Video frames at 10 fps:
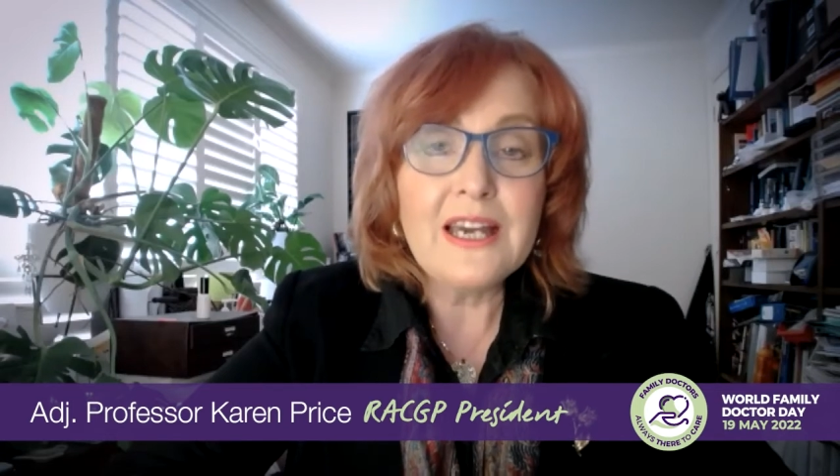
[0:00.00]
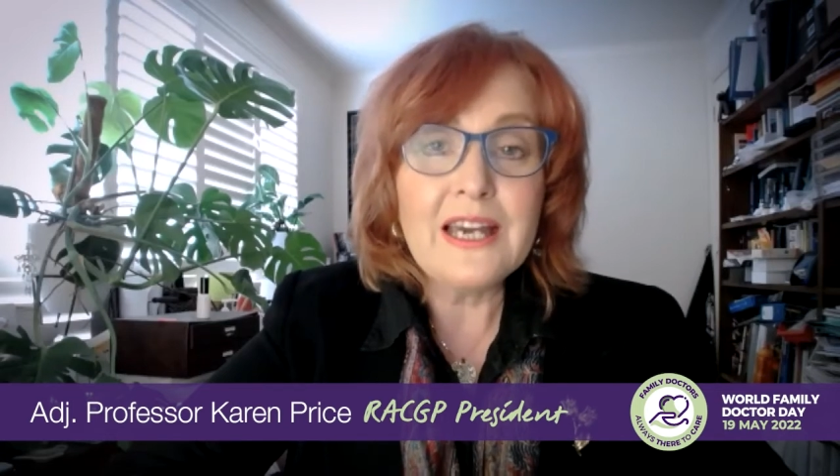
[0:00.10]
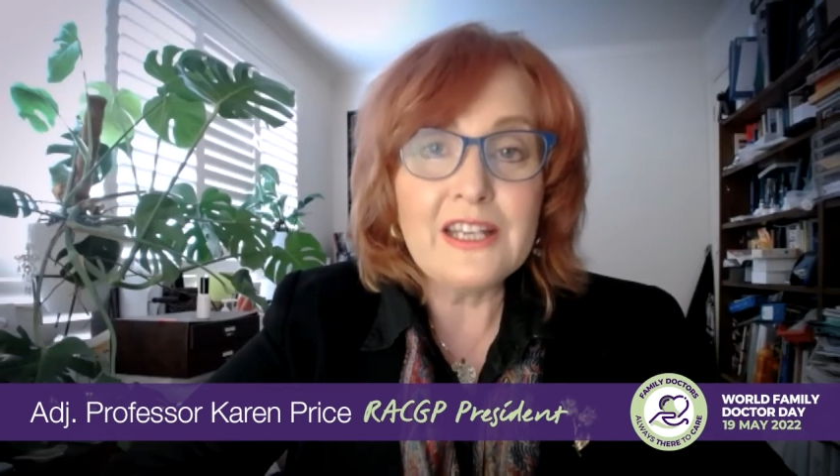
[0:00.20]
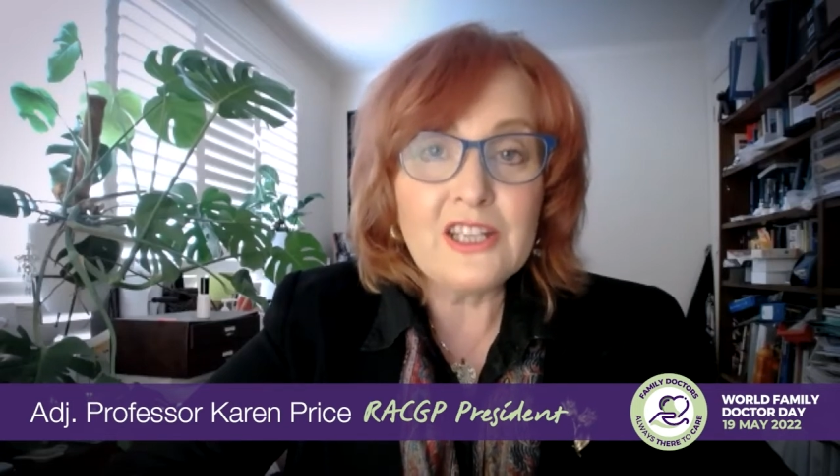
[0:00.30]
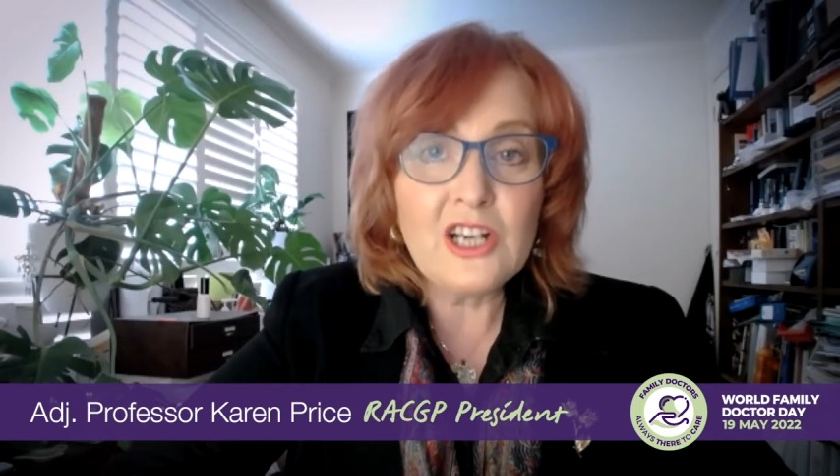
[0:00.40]

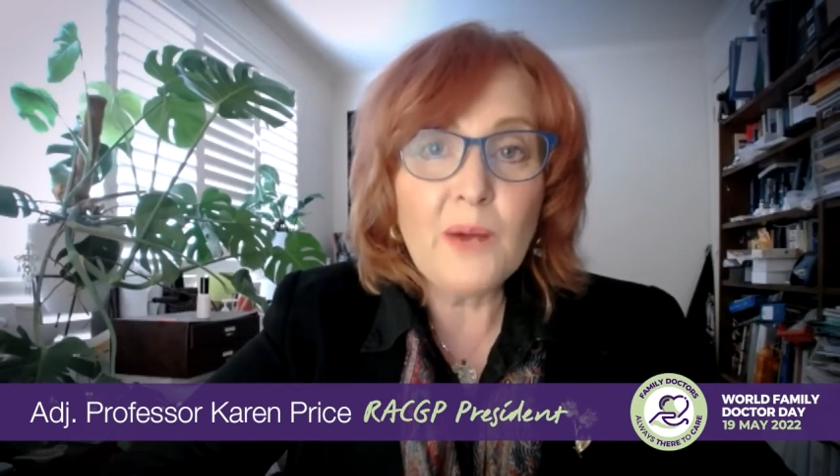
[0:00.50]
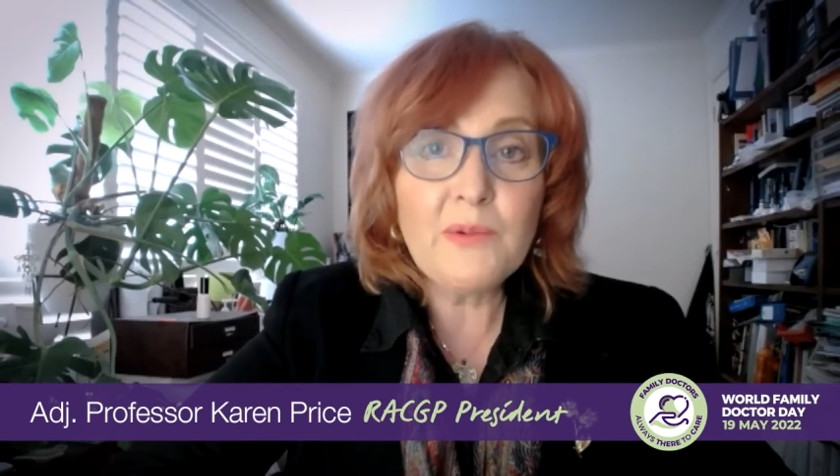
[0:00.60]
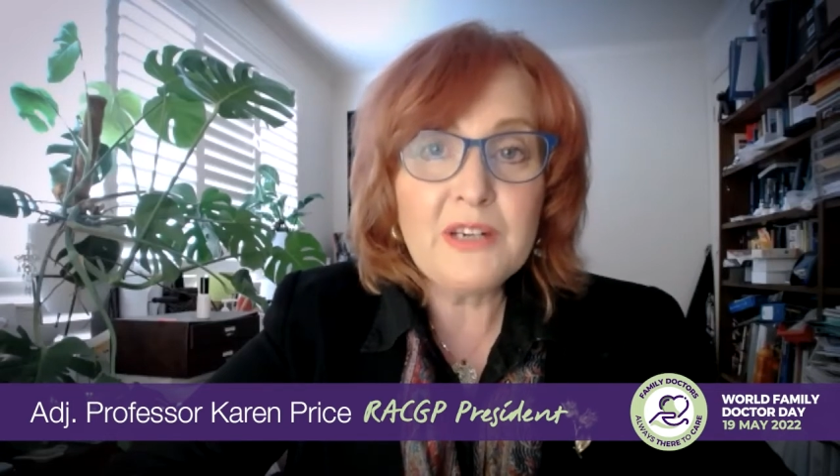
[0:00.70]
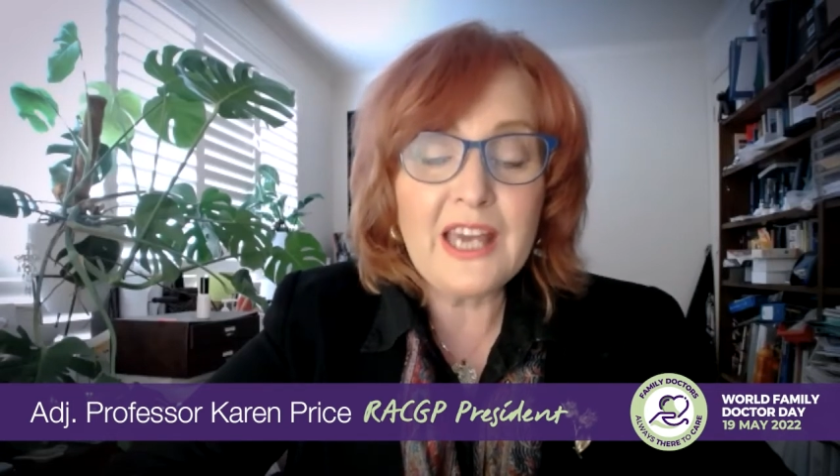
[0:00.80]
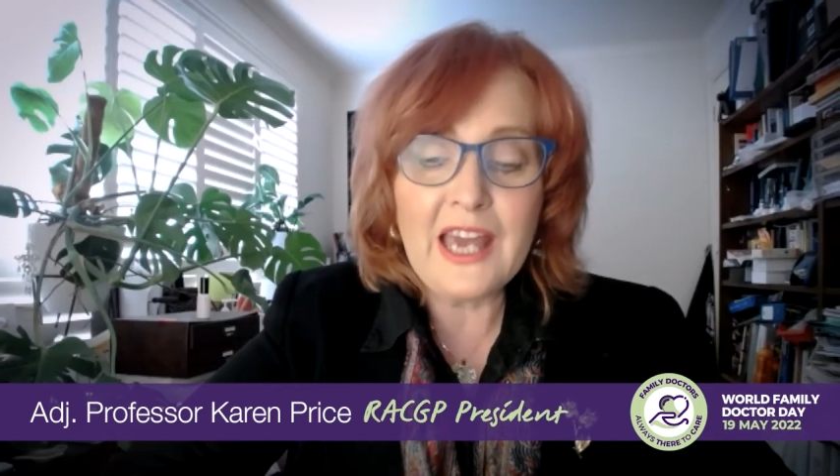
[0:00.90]
It's time
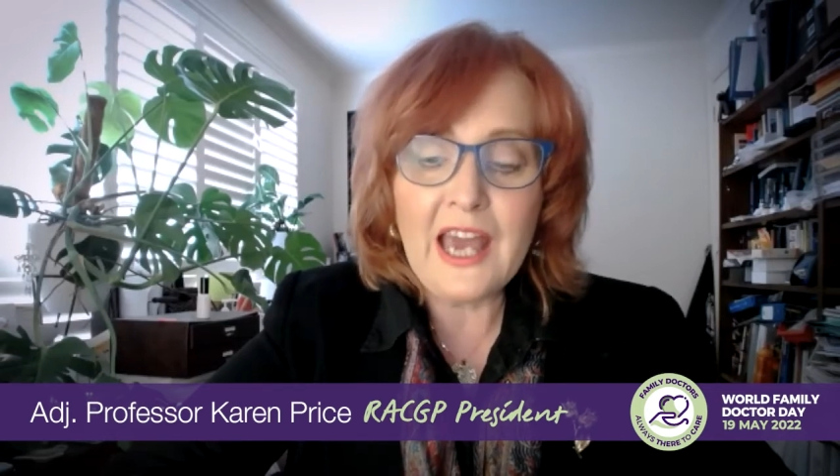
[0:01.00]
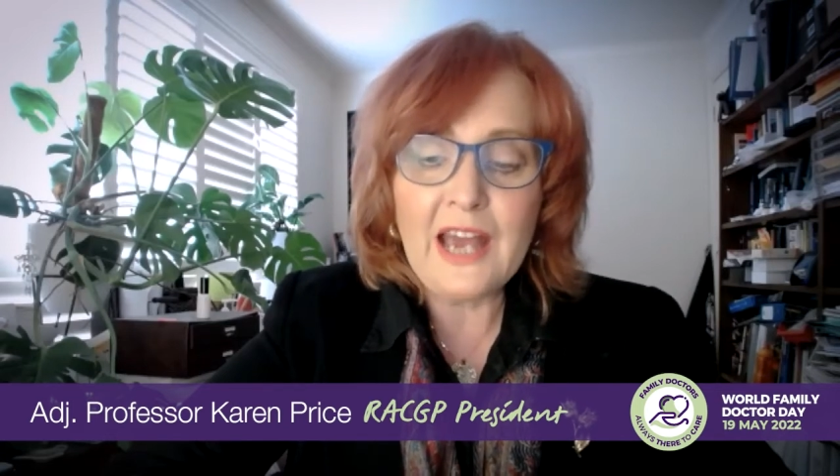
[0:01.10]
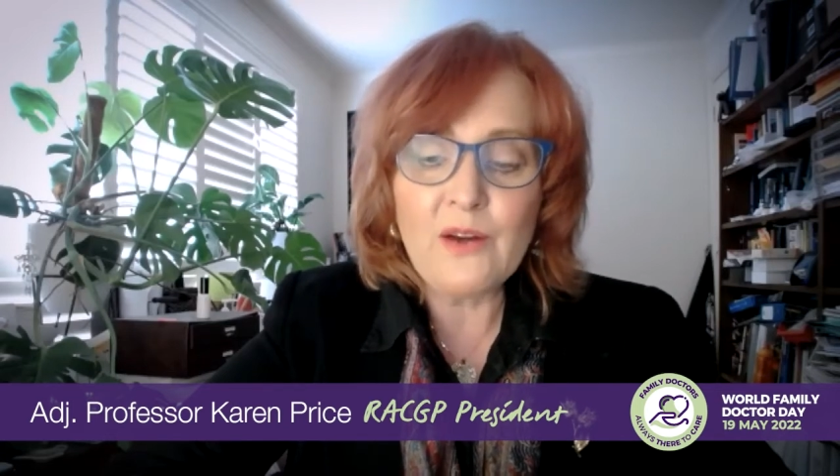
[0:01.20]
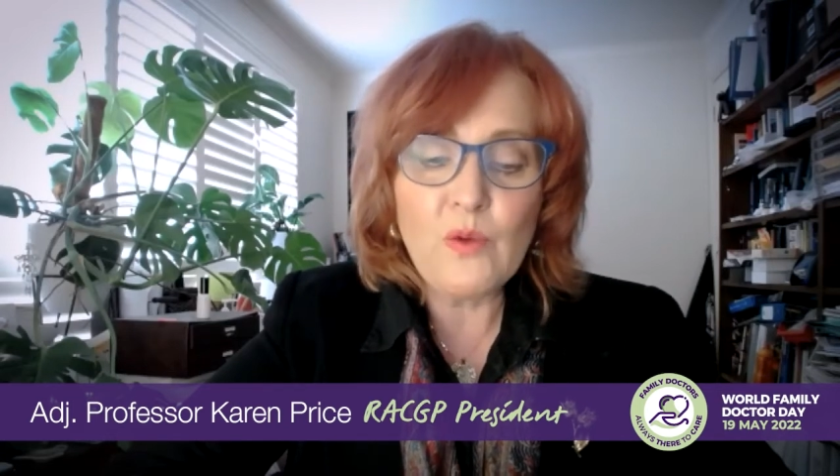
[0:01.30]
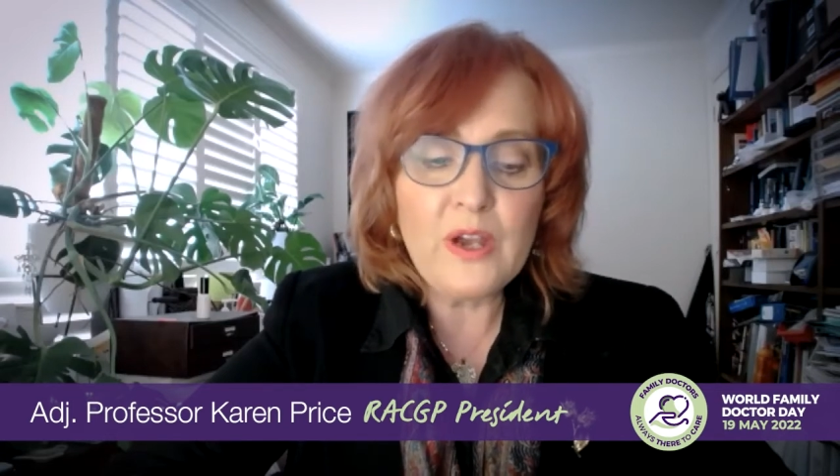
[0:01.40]
to care
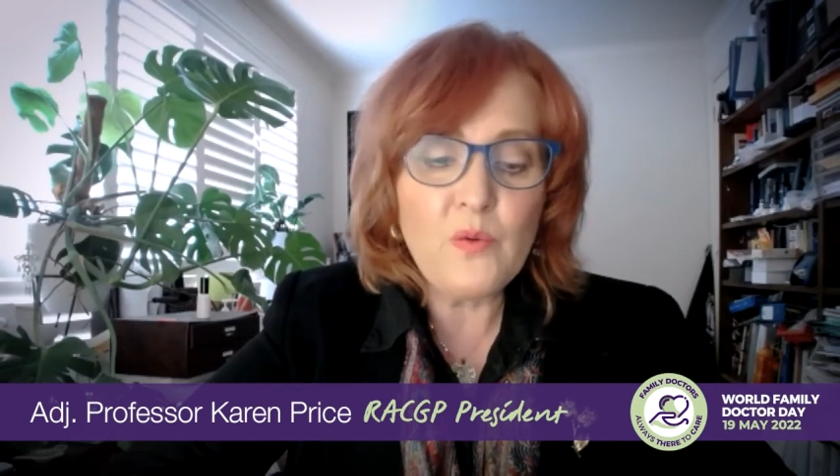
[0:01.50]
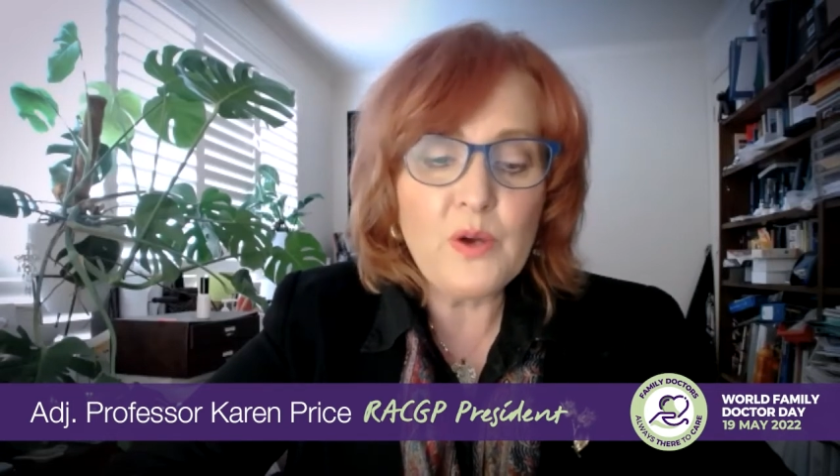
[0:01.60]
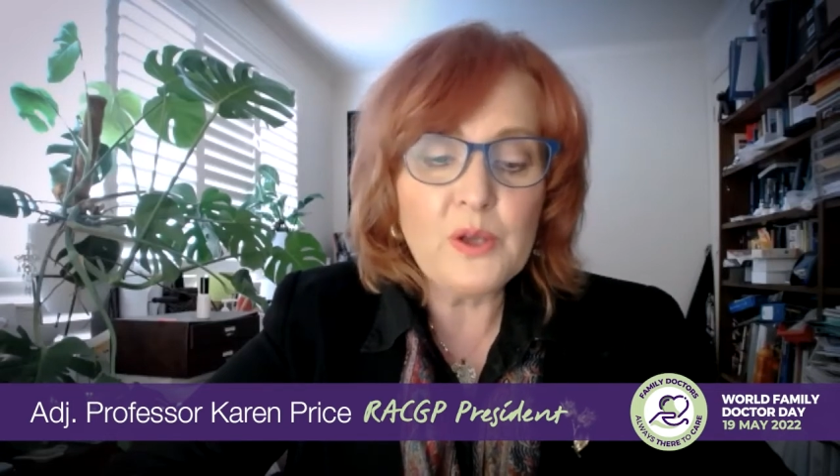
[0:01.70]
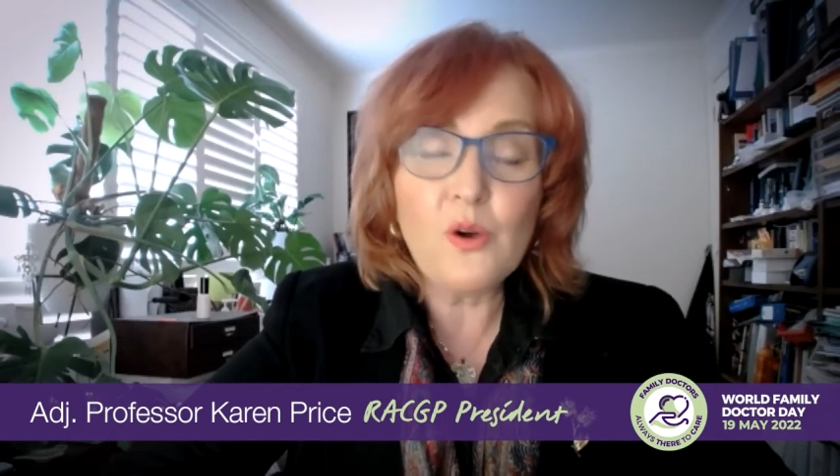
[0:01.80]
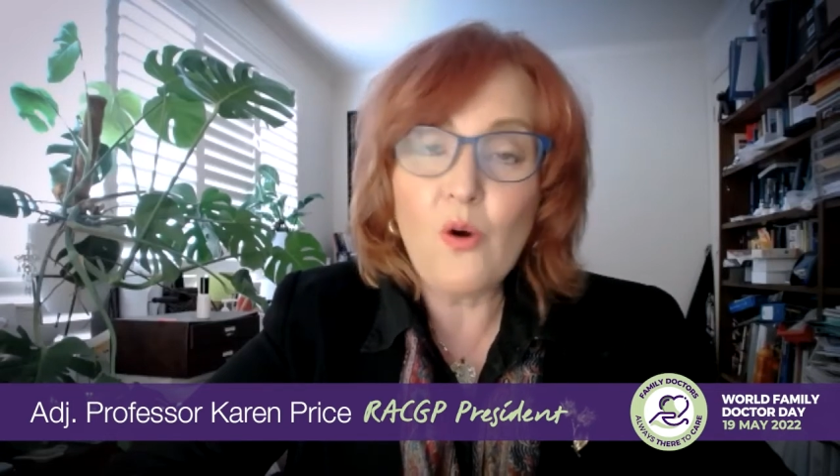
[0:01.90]
and we will